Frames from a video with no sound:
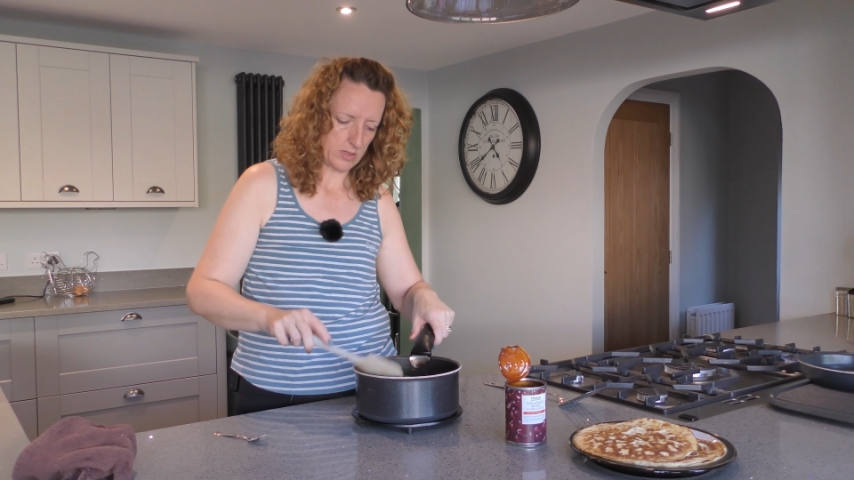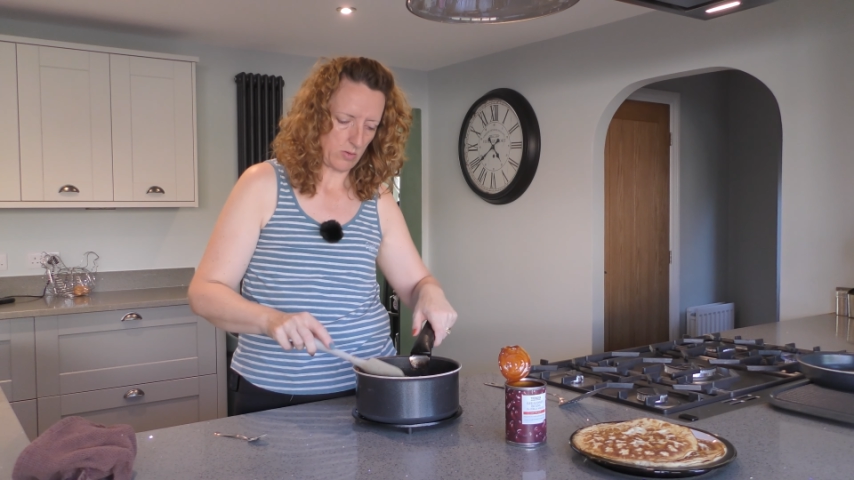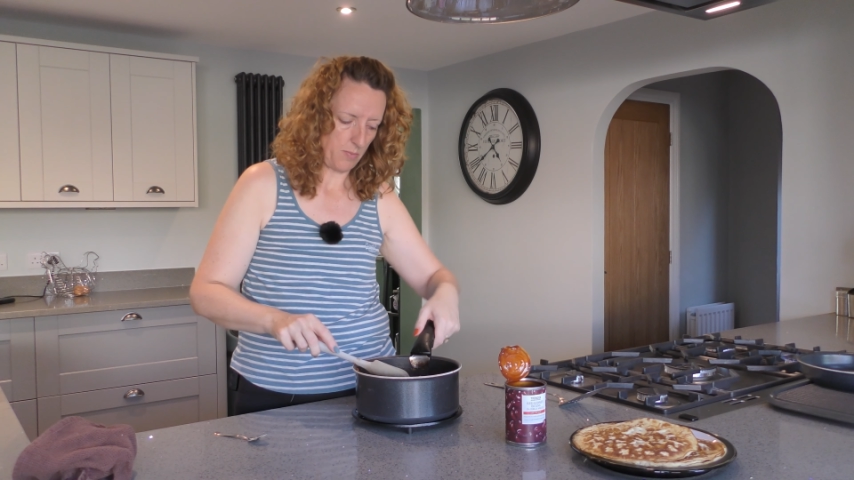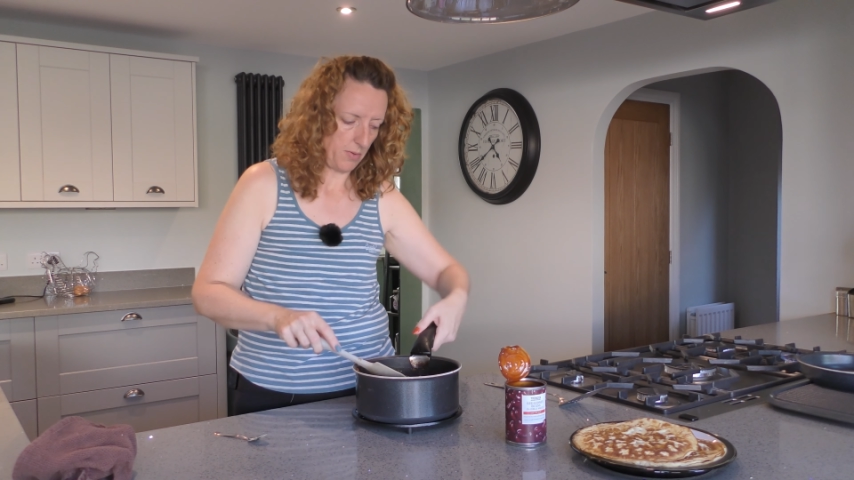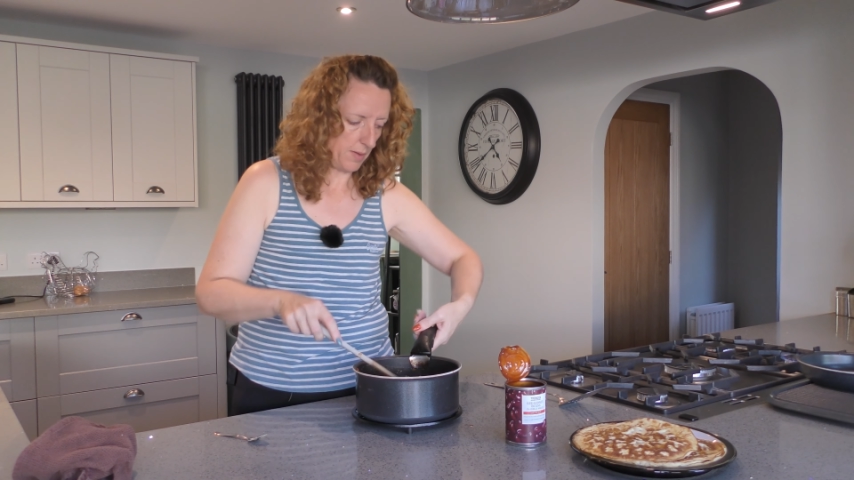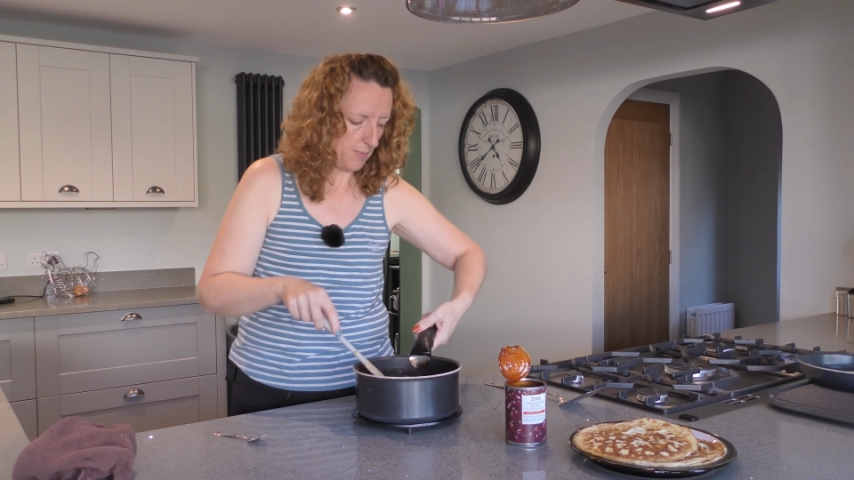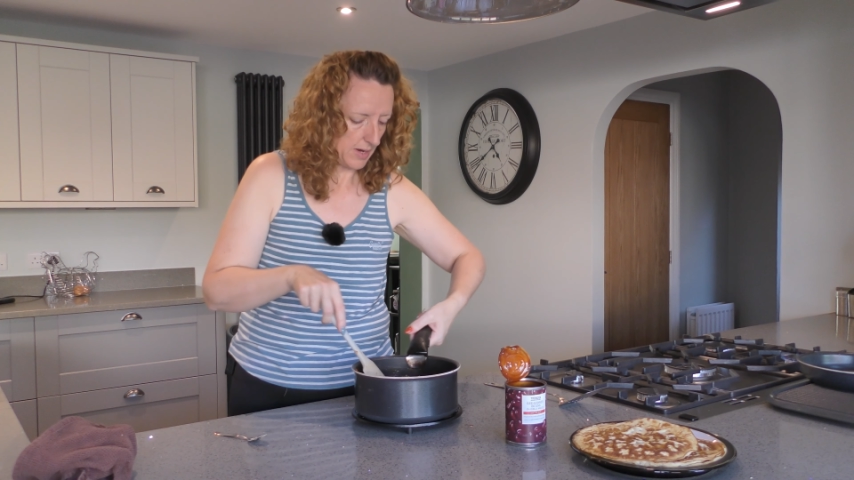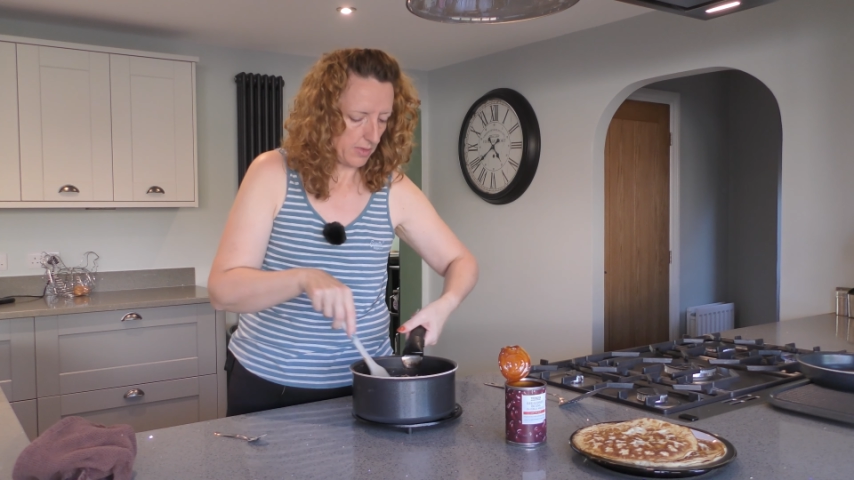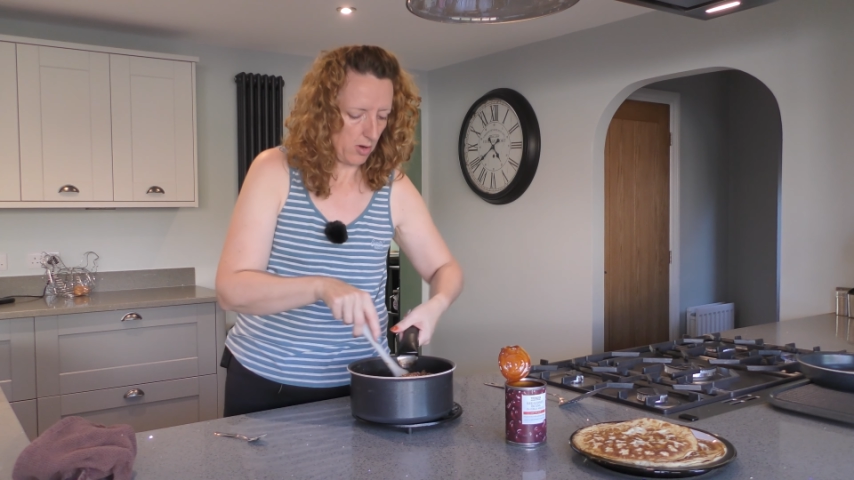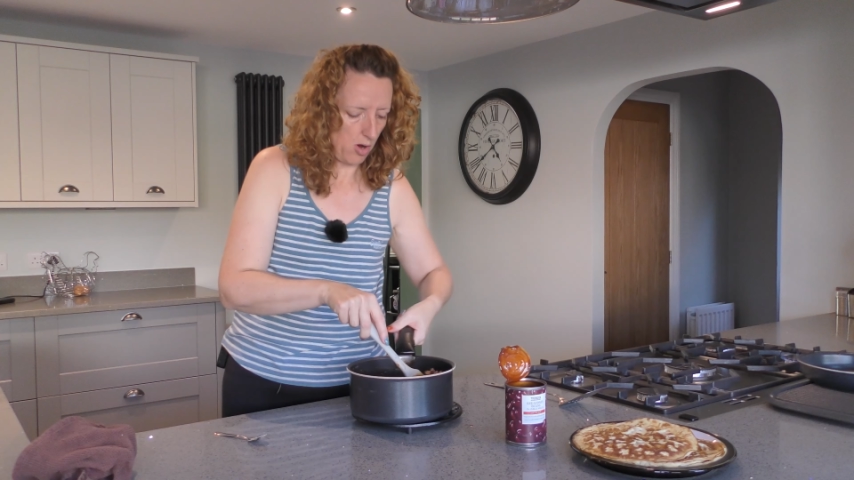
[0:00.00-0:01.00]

so I'll put that back on the